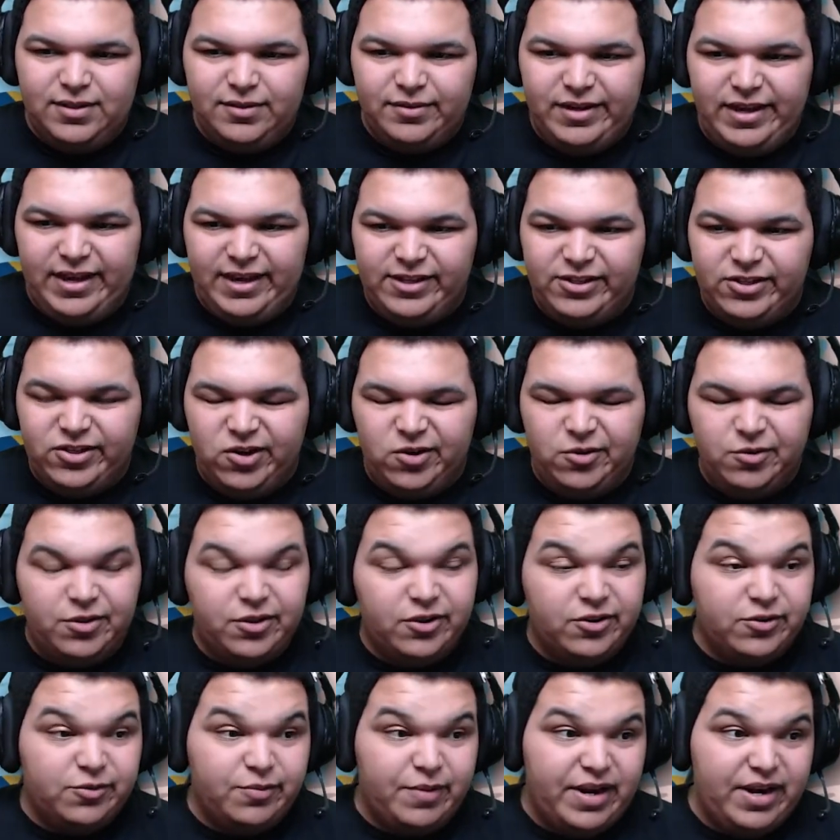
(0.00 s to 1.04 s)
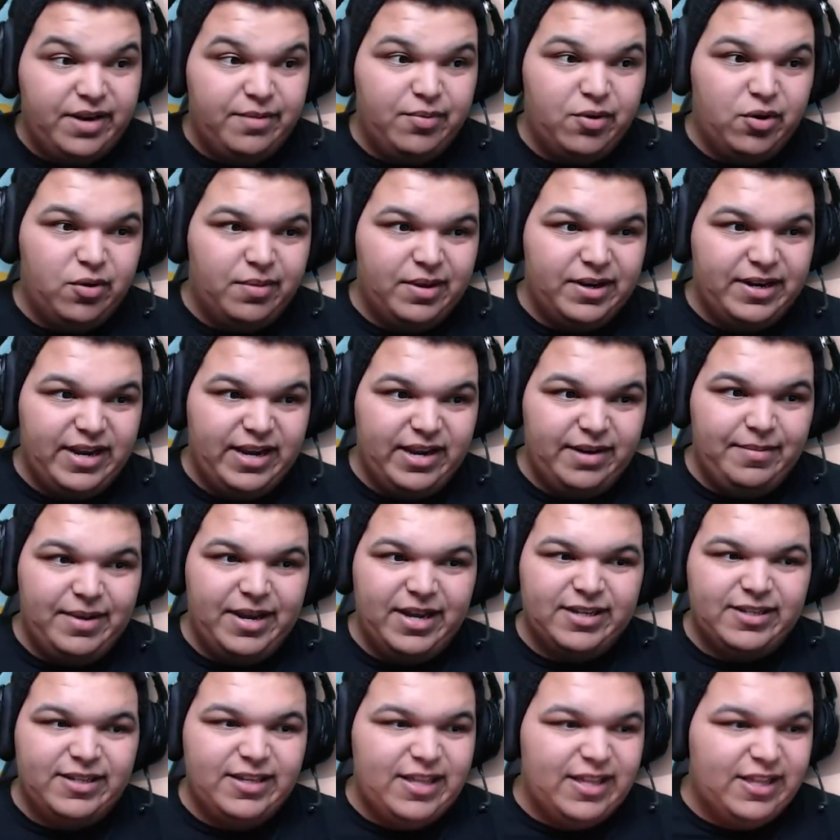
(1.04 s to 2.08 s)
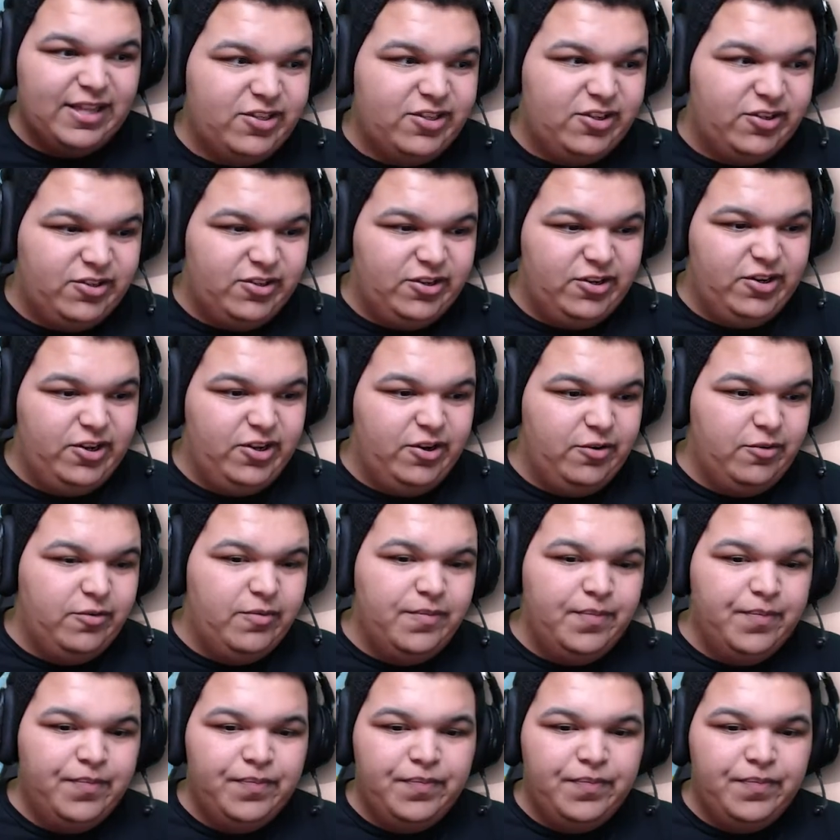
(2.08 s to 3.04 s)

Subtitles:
Okay, so there's random Pokemon Dynamaxing. good to know.